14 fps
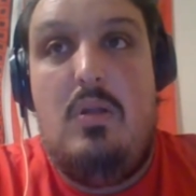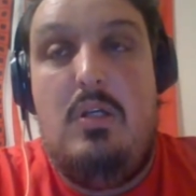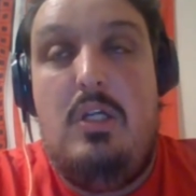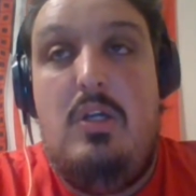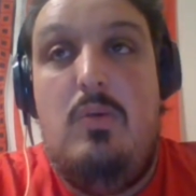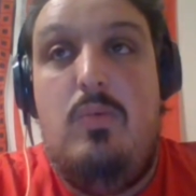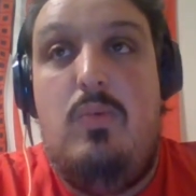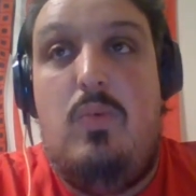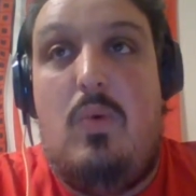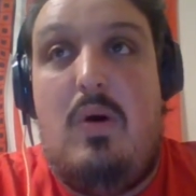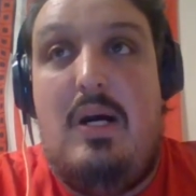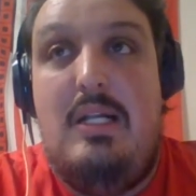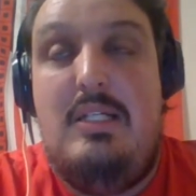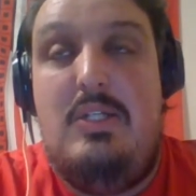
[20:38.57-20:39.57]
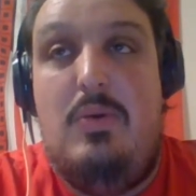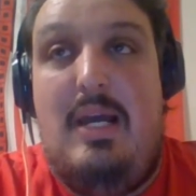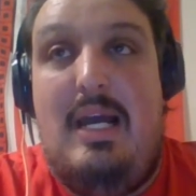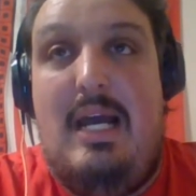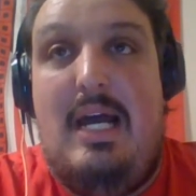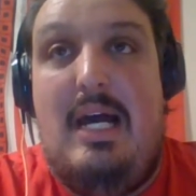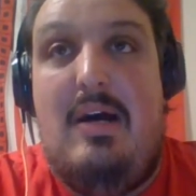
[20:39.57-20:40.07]
you want to
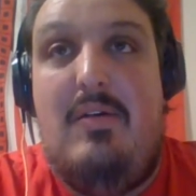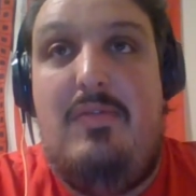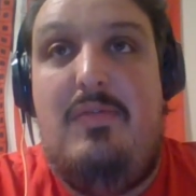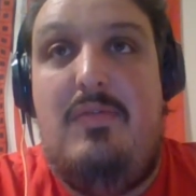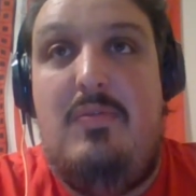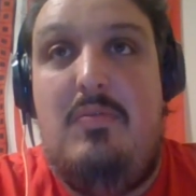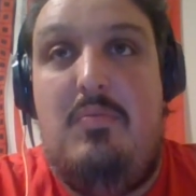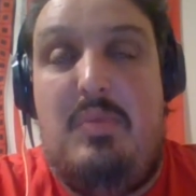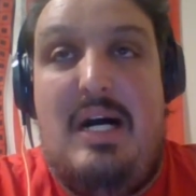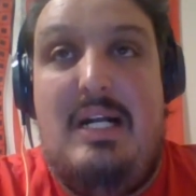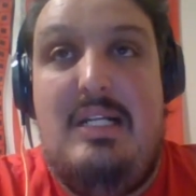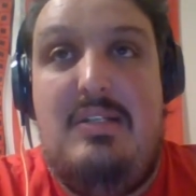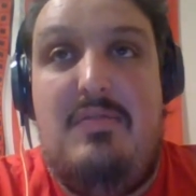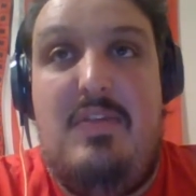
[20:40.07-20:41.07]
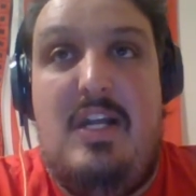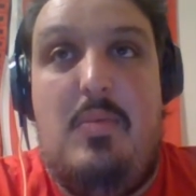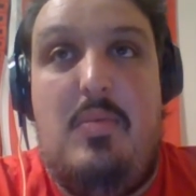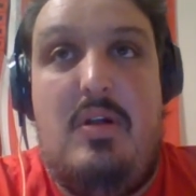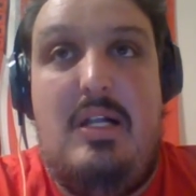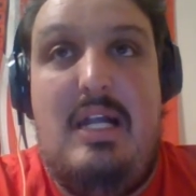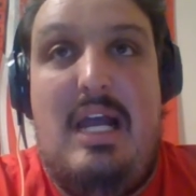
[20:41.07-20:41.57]
have bodies
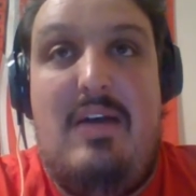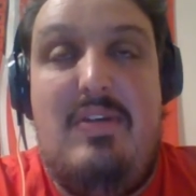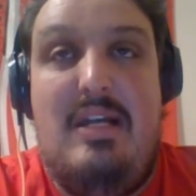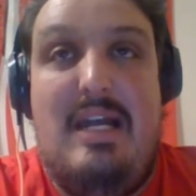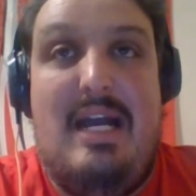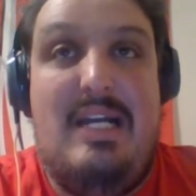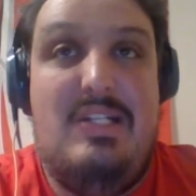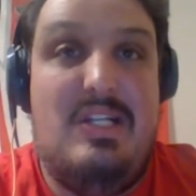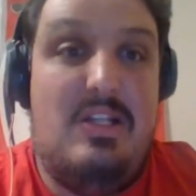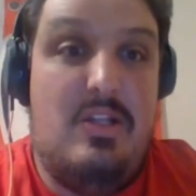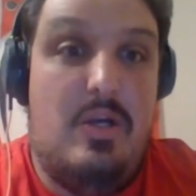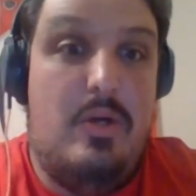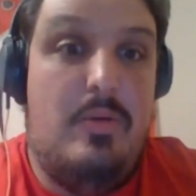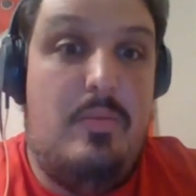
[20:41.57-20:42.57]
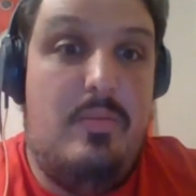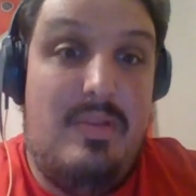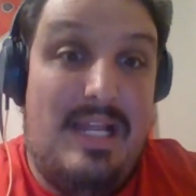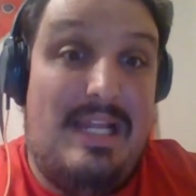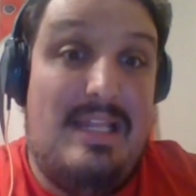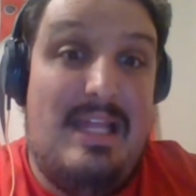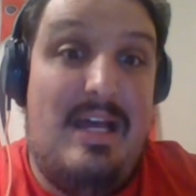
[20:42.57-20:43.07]
available, and having guys like though,
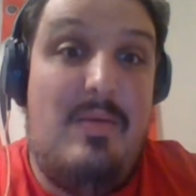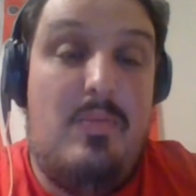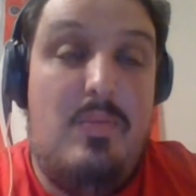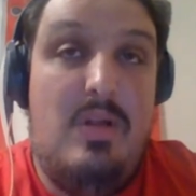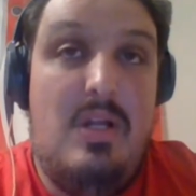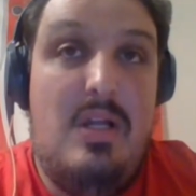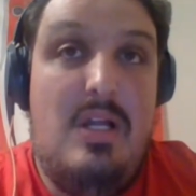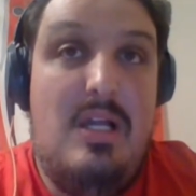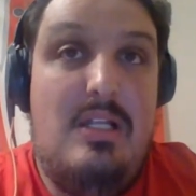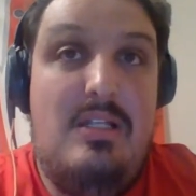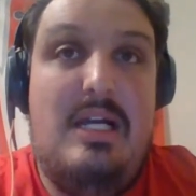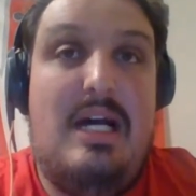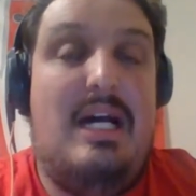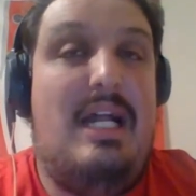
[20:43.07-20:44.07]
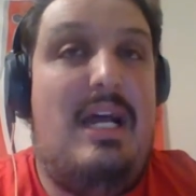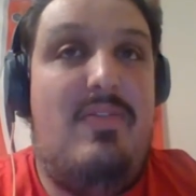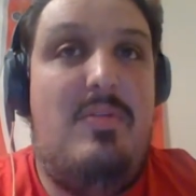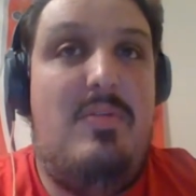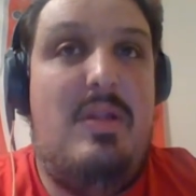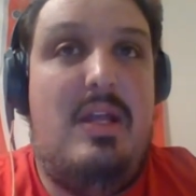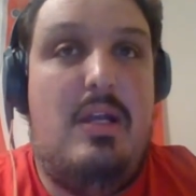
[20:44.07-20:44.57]
like them, not
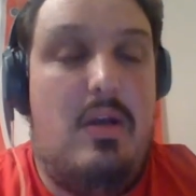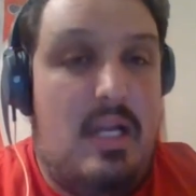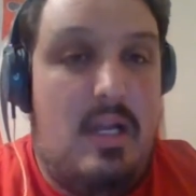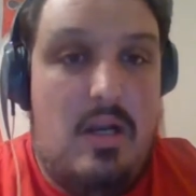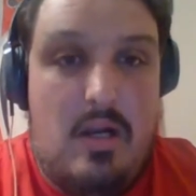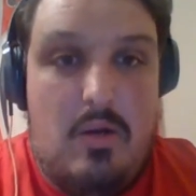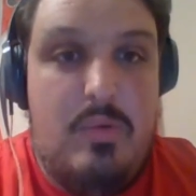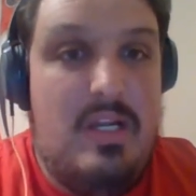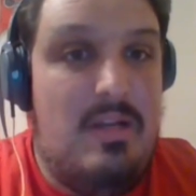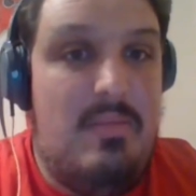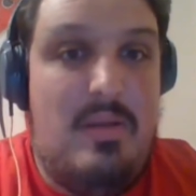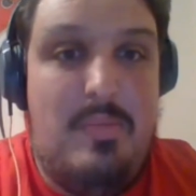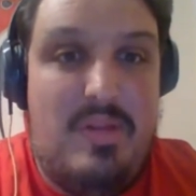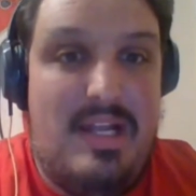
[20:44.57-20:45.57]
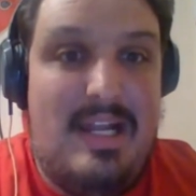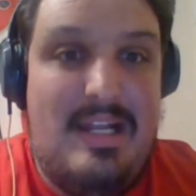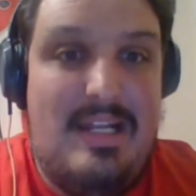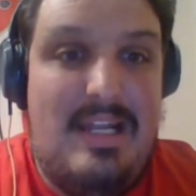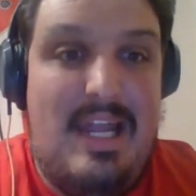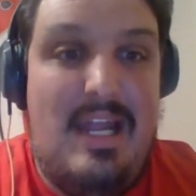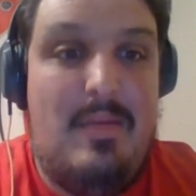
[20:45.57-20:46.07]
having to be like, okay, are we going to be playing
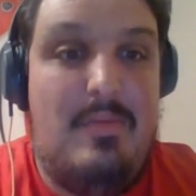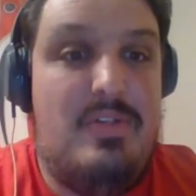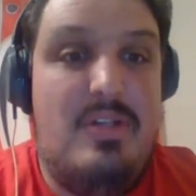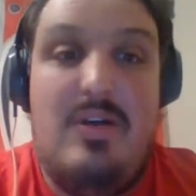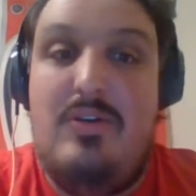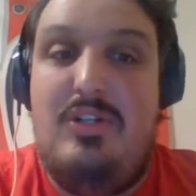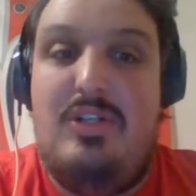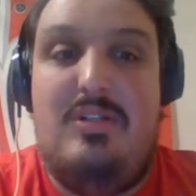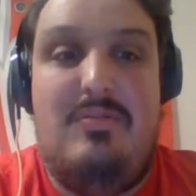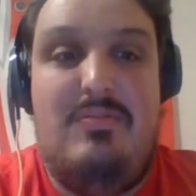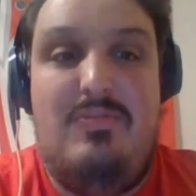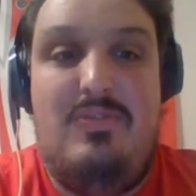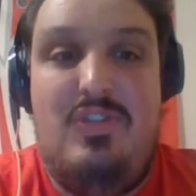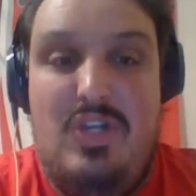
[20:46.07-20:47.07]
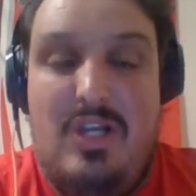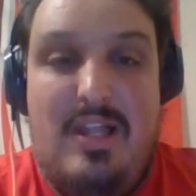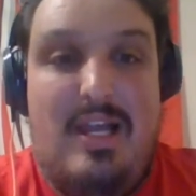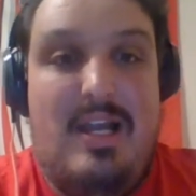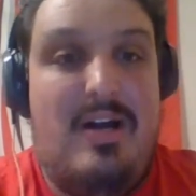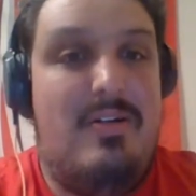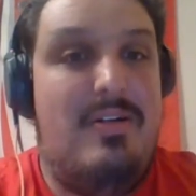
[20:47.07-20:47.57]
any games? No, just chill
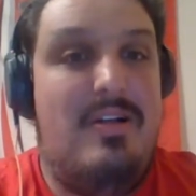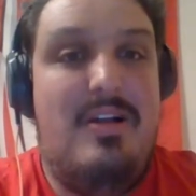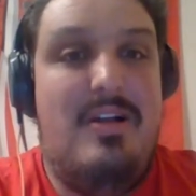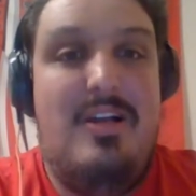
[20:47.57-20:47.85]
out.